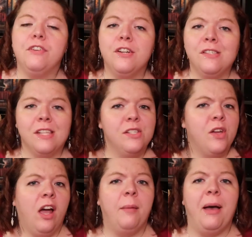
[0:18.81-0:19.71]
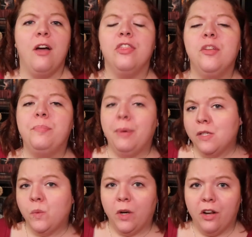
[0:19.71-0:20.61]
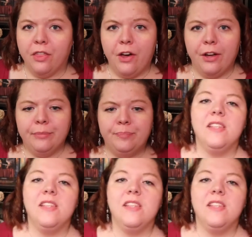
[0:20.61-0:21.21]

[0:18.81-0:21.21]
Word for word: First let's talk about the Buzzwordathon.